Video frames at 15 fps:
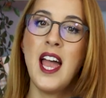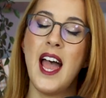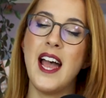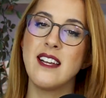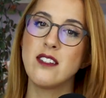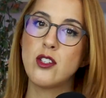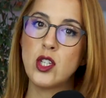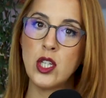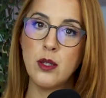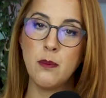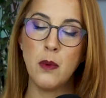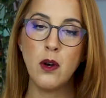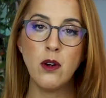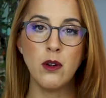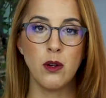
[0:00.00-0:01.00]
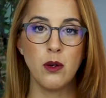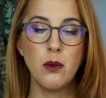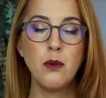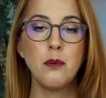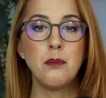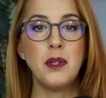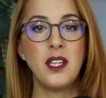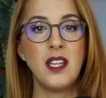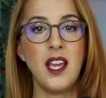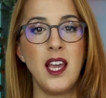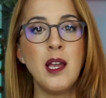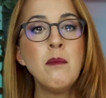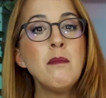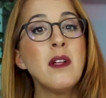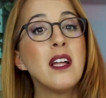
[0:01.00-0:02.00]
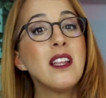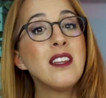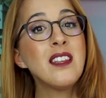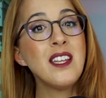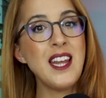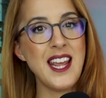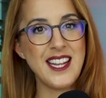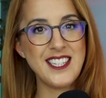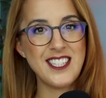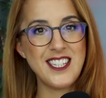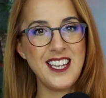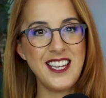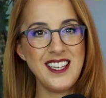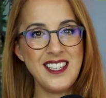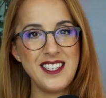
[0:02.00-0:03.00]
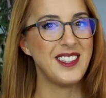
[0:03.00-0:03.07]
and tomorrow became the next day.